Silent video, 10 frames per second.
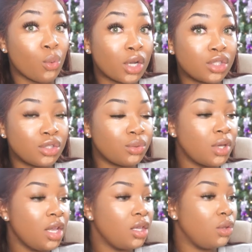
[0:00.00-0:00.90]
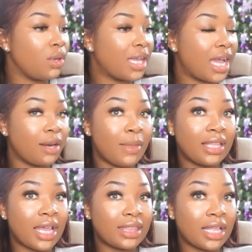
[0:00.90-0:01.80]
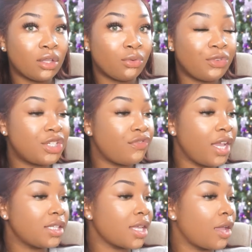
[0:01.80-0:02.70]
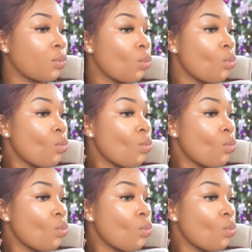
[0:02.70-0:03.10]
want to, you can kind of make like that little fish face, like,